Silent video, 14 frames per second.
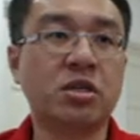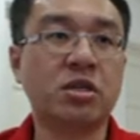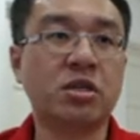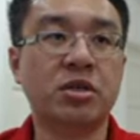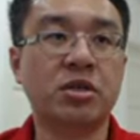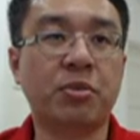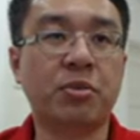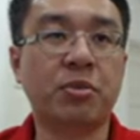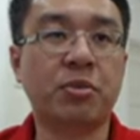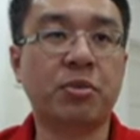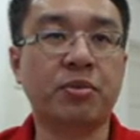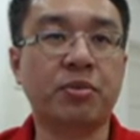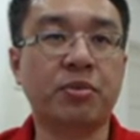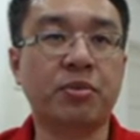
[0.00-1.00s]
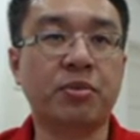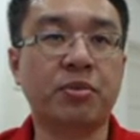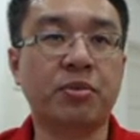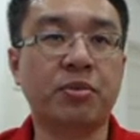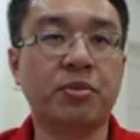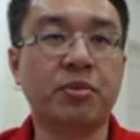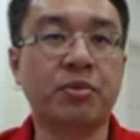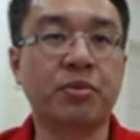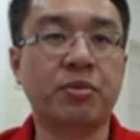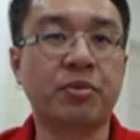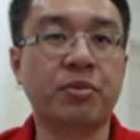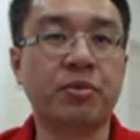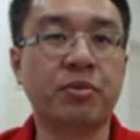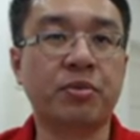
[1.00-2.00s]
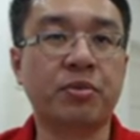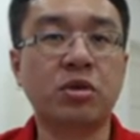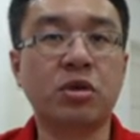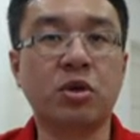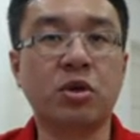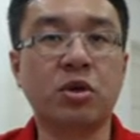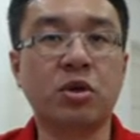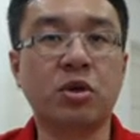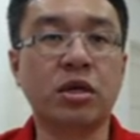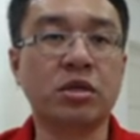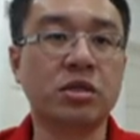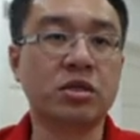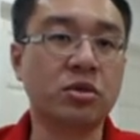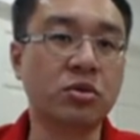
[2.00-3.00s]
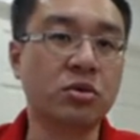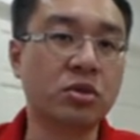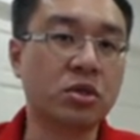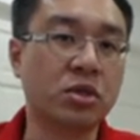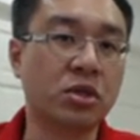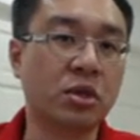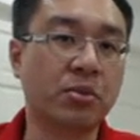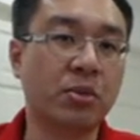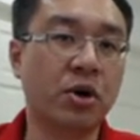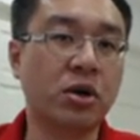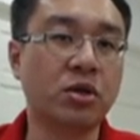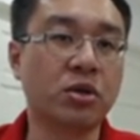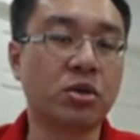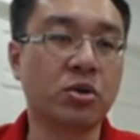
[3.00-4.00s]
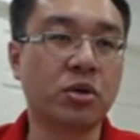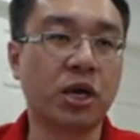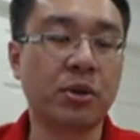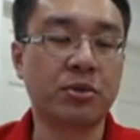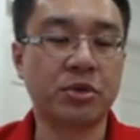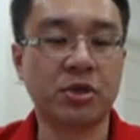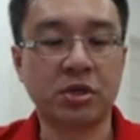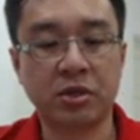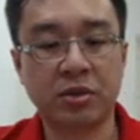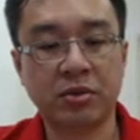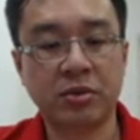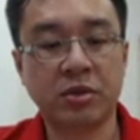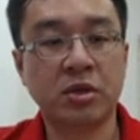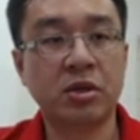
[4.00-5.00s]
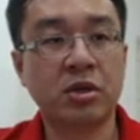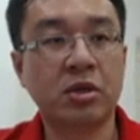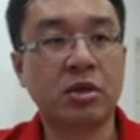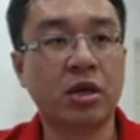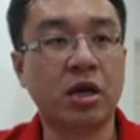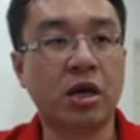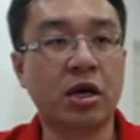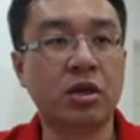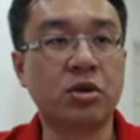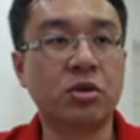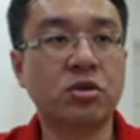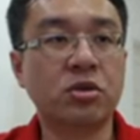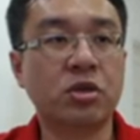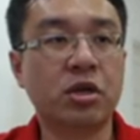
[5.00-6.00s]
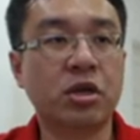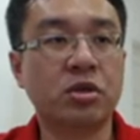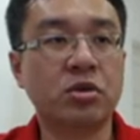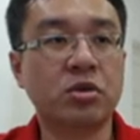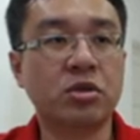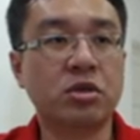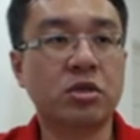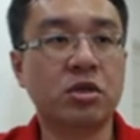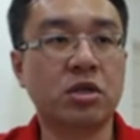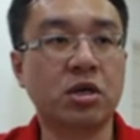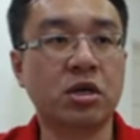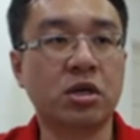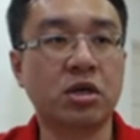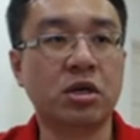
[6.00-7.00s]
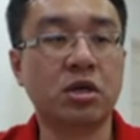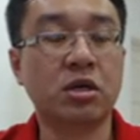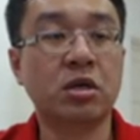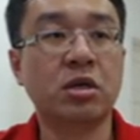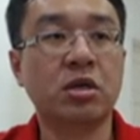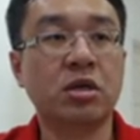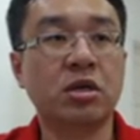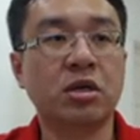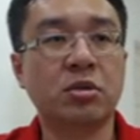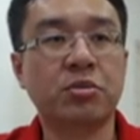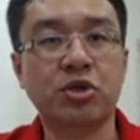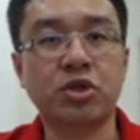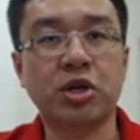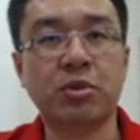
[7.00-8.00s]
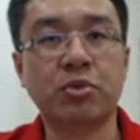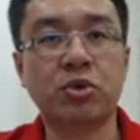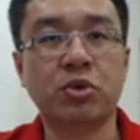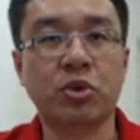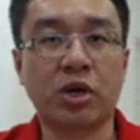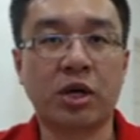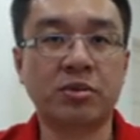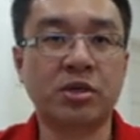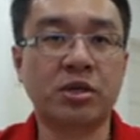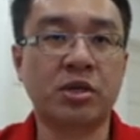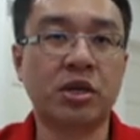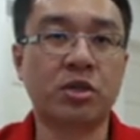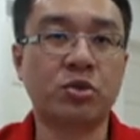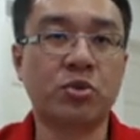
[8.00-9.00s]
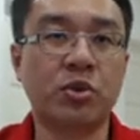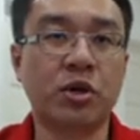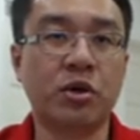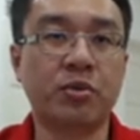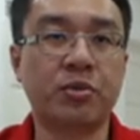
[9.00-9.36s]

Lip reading: the pawn, and now the white just use the pawn to capture, and you also can use the bishop to capture as well.